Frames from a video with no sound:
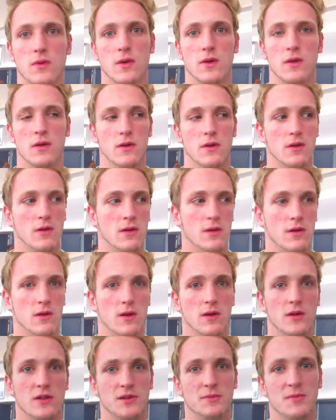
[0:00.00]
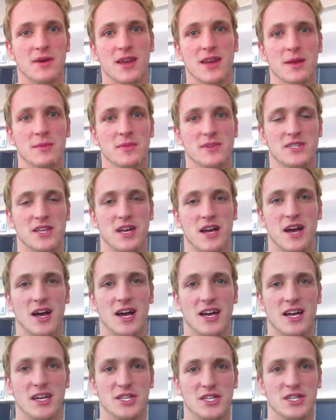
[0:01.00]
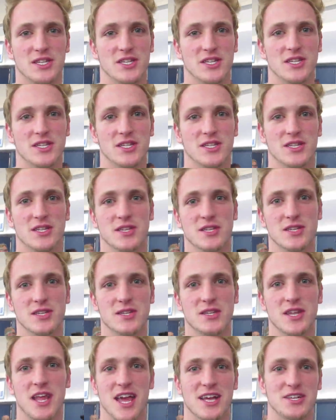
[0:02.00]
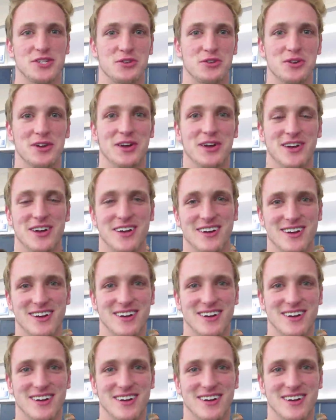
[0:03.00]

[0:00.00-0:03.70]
Like a what? My name is uh, Nash Grier.